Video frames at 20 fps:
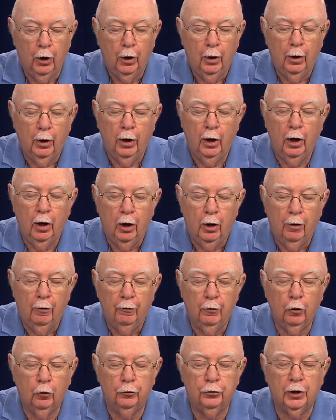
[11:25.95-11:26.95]

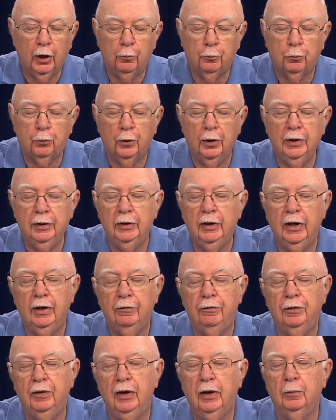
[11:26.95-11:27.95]
that bring
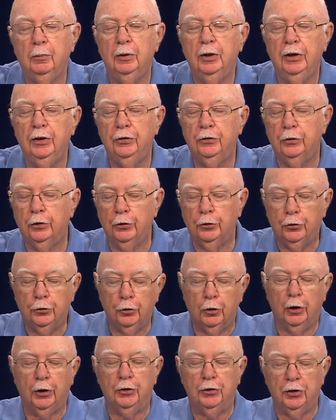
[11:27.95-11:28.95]
their families to
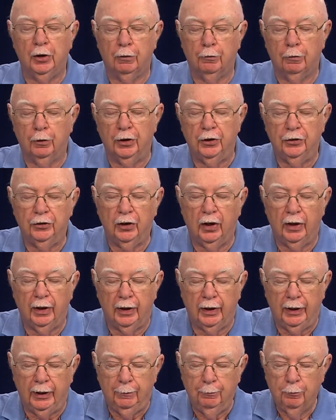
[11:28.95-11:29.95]
church every
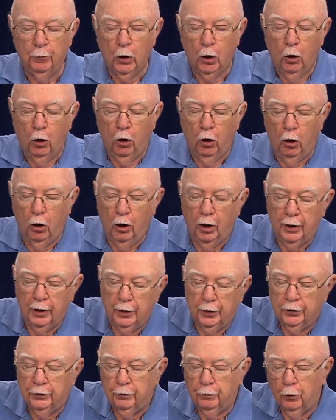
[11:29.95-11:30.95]
Sunday.
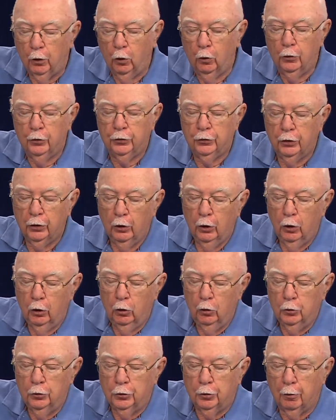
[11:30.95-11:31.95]
Honest folks
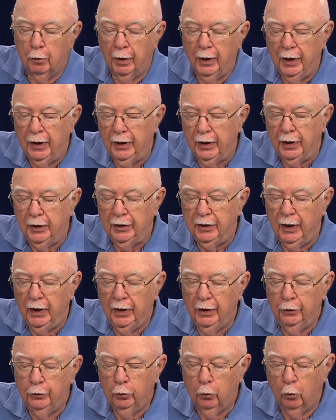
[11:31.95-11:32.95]
who trade a
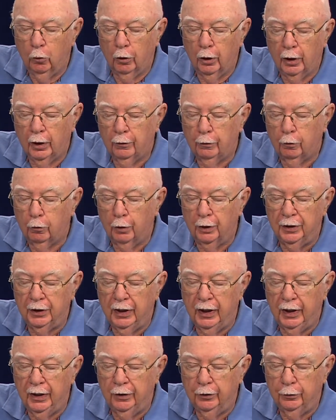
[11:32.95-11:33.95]
day's work for a
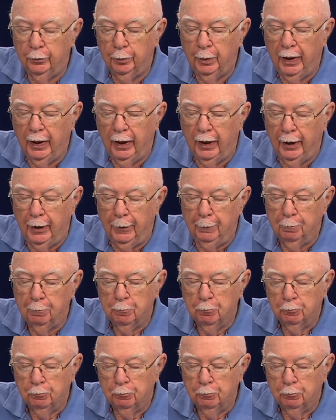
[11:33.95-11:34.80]
day's pay.